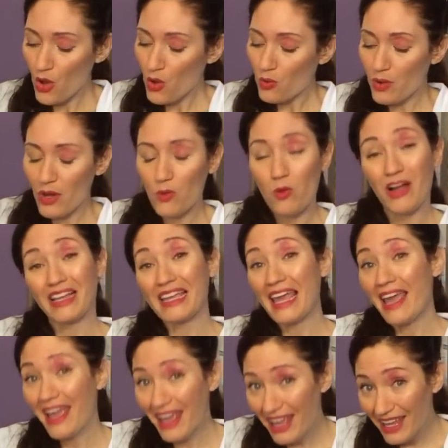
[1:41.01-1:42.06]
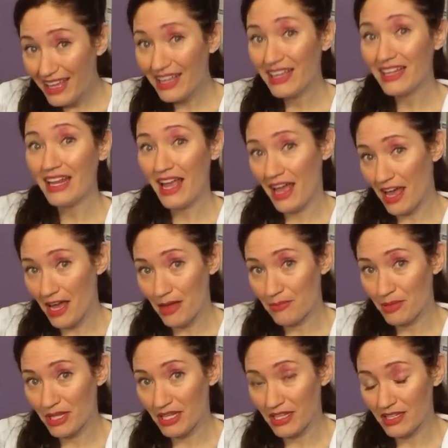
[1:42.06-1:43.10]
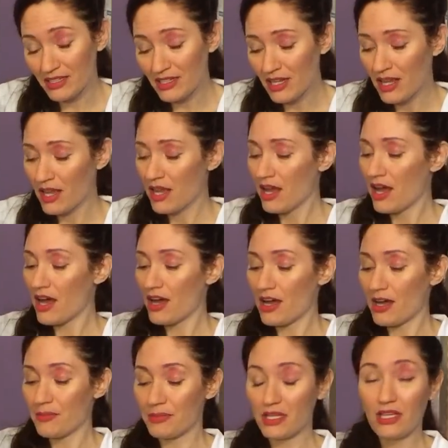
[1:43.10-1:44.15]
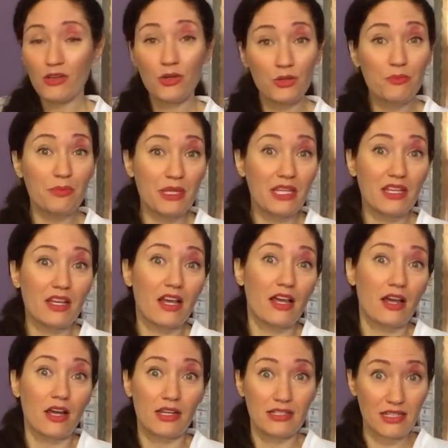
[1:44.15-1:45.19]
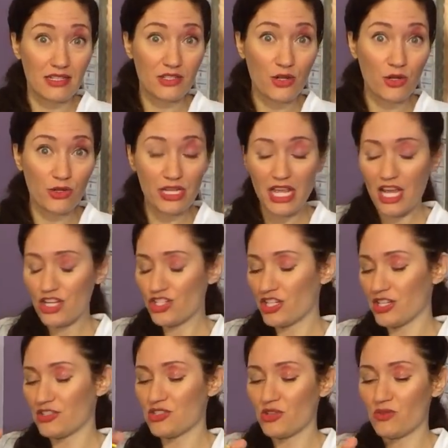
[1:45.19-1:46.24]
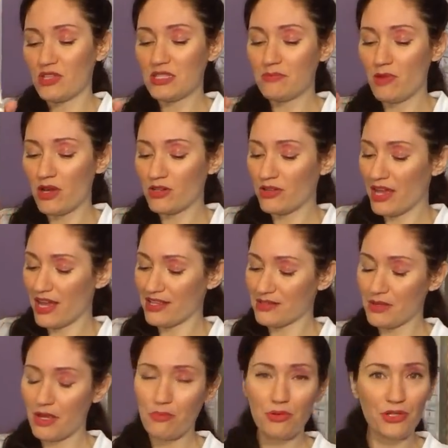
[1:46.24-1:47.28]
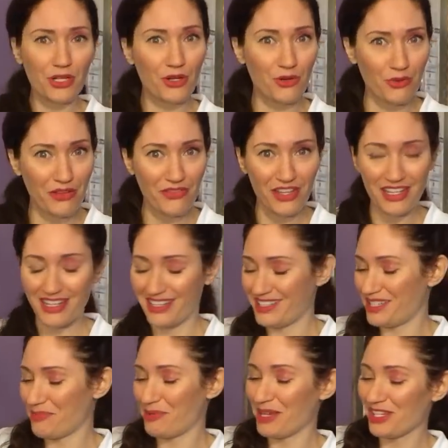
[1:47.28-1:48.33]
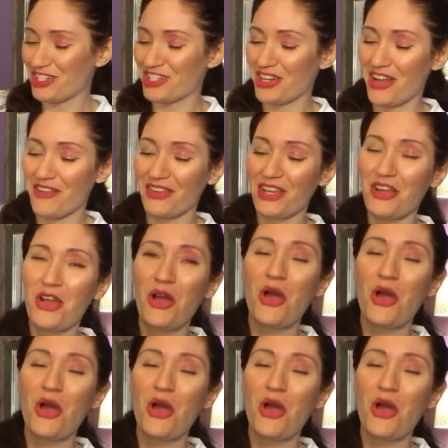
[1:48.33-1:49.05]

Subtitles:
Well, what can happen could be a disc herniation. So this model has a pretty horrific depiction of it,